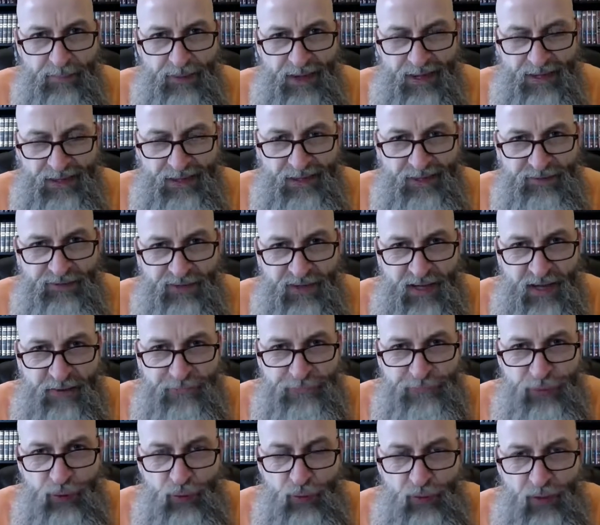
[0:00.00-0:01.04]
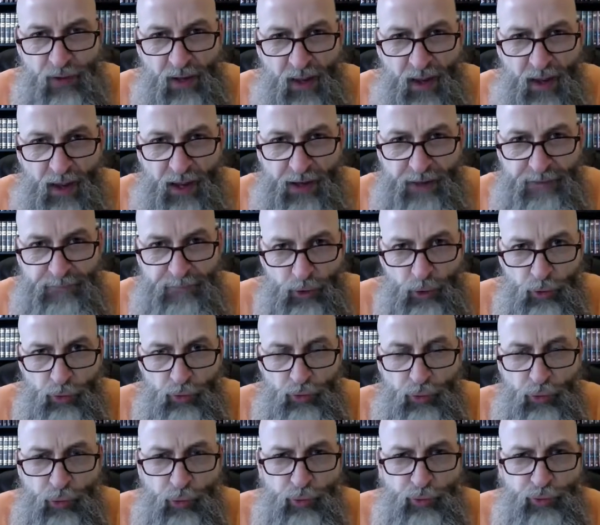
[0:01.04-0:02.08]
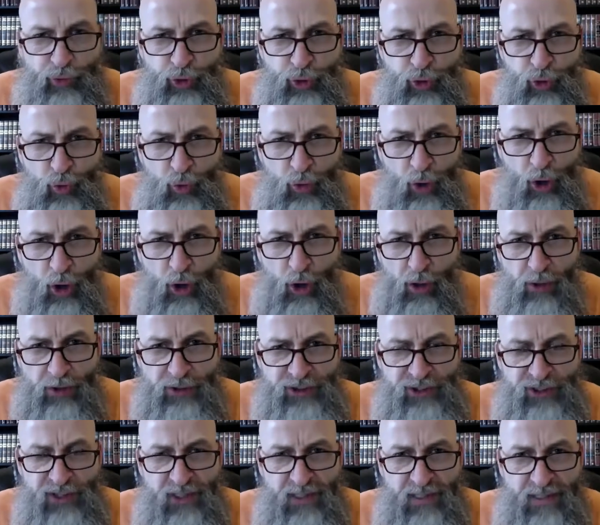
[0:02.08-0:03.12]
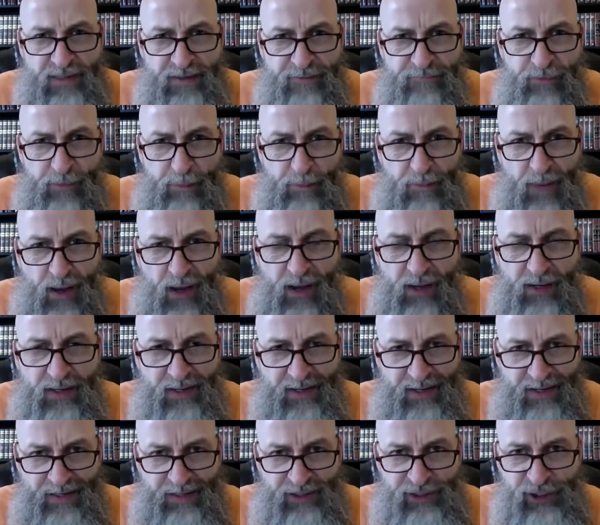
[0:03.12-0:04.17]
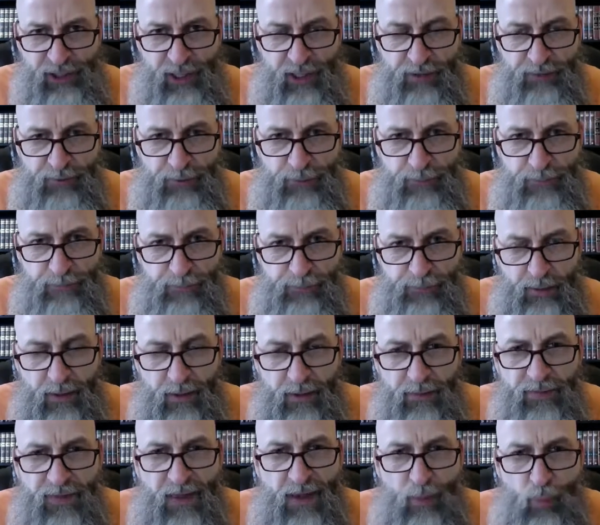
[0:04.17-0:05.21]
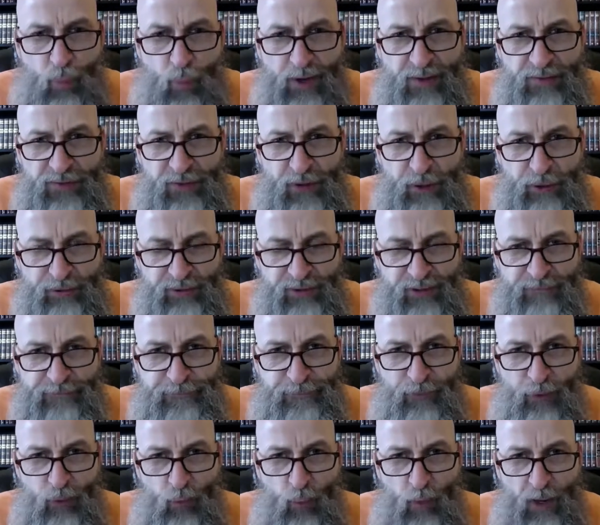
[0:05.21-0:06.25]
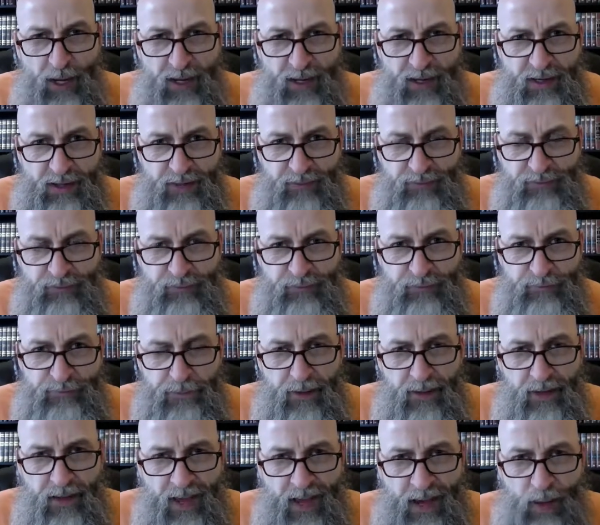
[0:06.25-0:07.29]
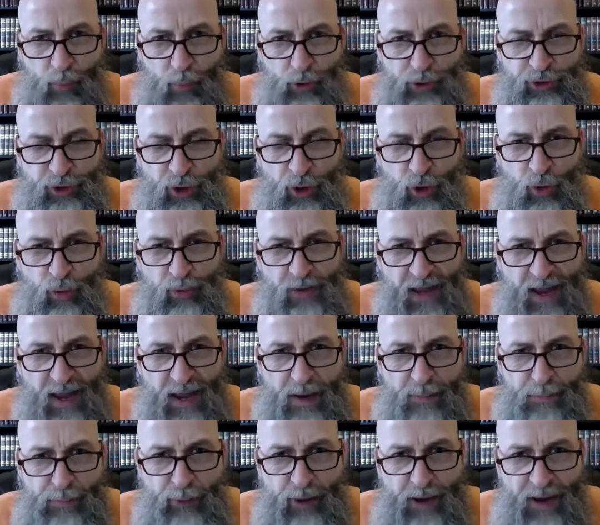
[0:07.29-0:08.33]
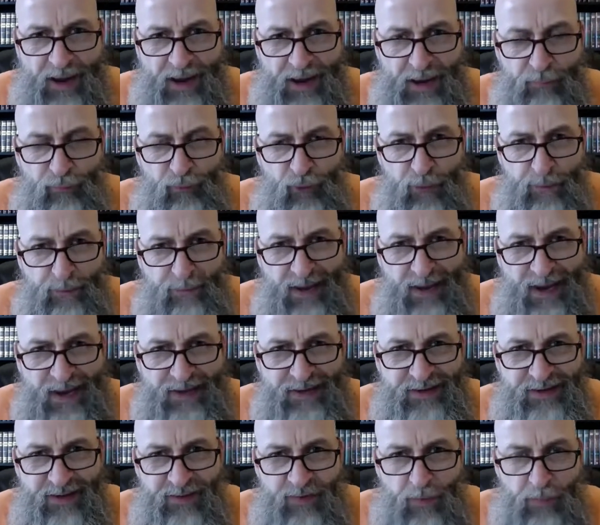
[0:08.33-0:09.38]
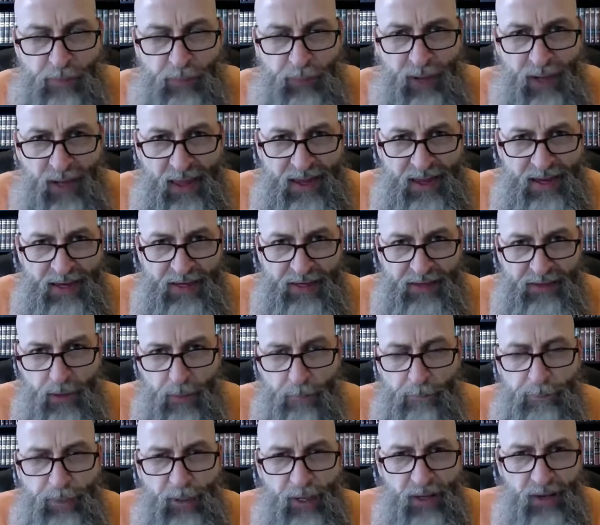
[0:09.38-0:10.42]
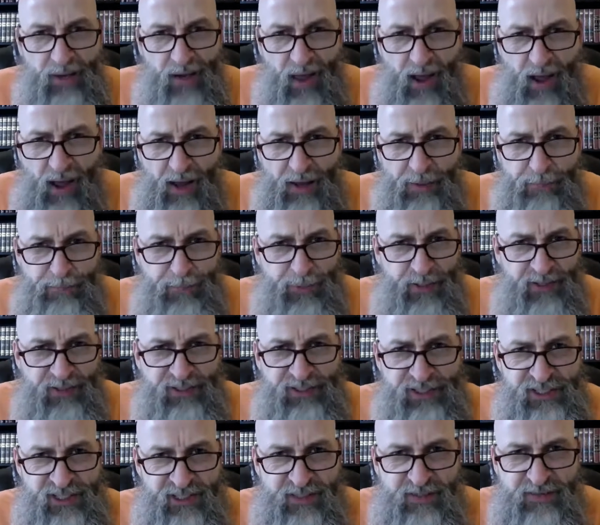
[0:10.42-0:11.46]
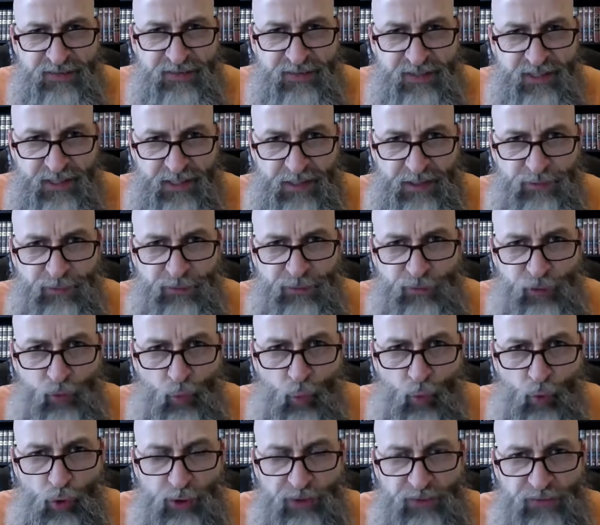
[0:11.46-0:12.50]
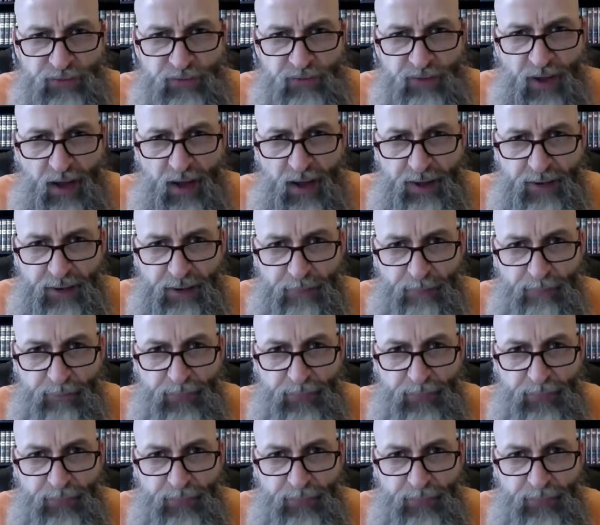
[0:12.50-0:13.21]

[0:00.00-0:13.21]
and his nephew Lot grew too large to live among each other, they went their different ways. And we're told Abraham remained in the plain, but Lot pitched his tents towards Sodom,